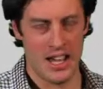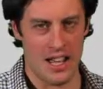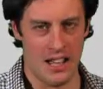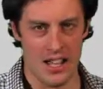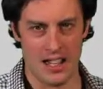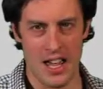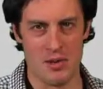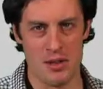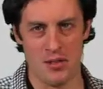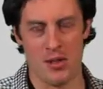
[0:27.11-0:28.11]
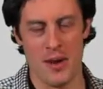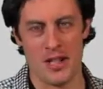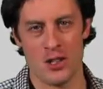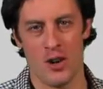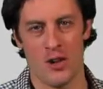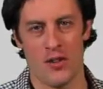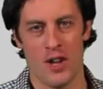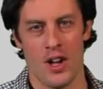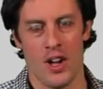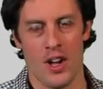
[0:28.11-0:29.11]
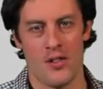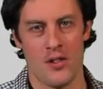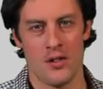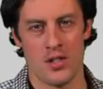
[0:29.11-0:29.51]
and that came in the format of a few